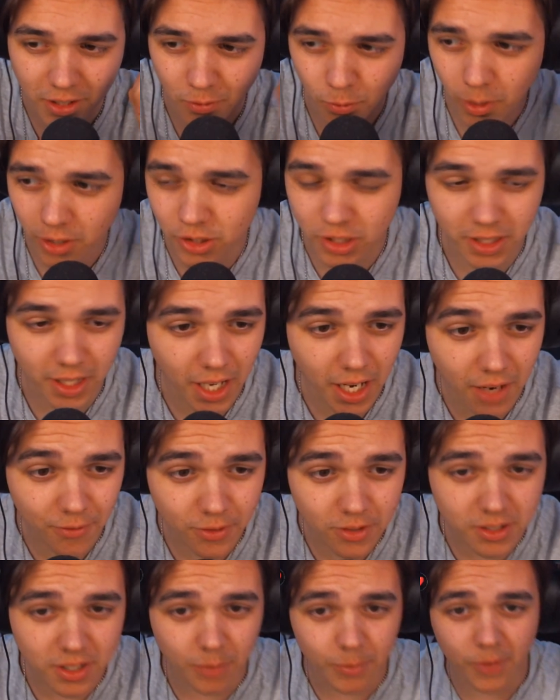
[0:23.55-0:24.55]
And you're watching live,
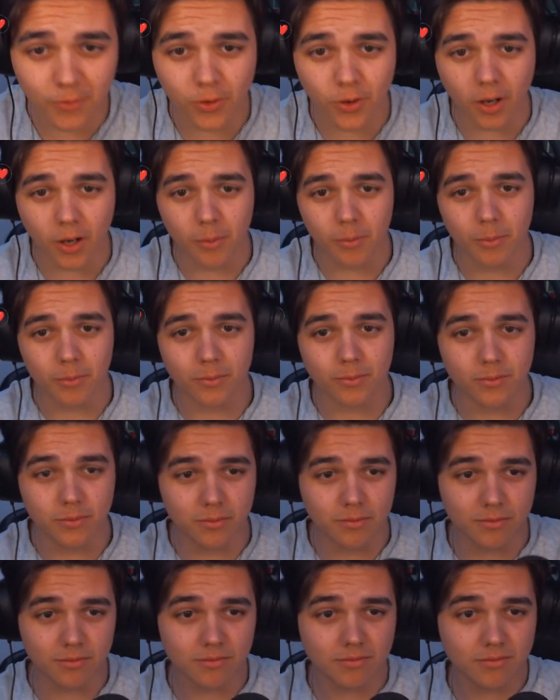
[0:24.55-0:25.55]
because coming
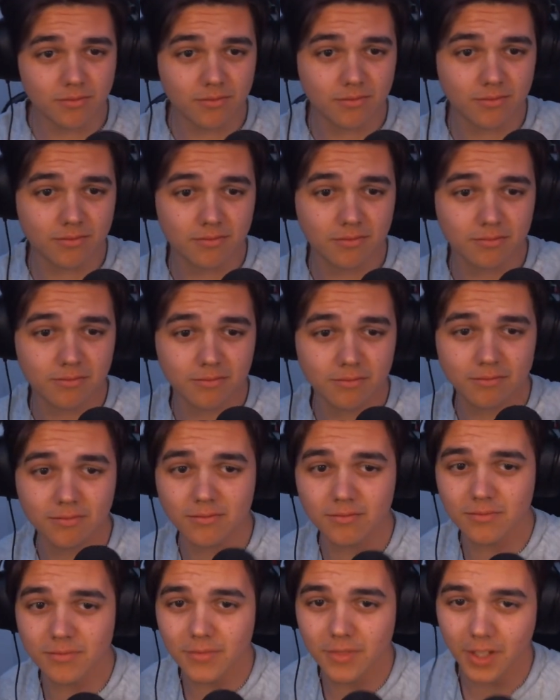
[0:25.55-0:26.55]

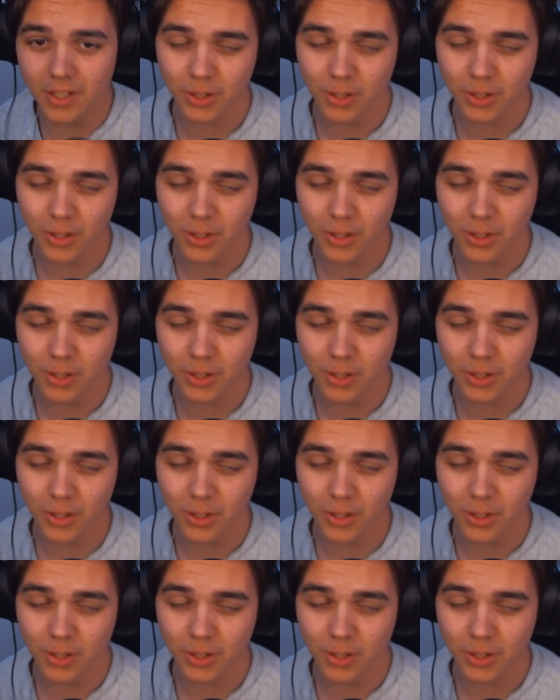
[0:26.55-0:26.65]
from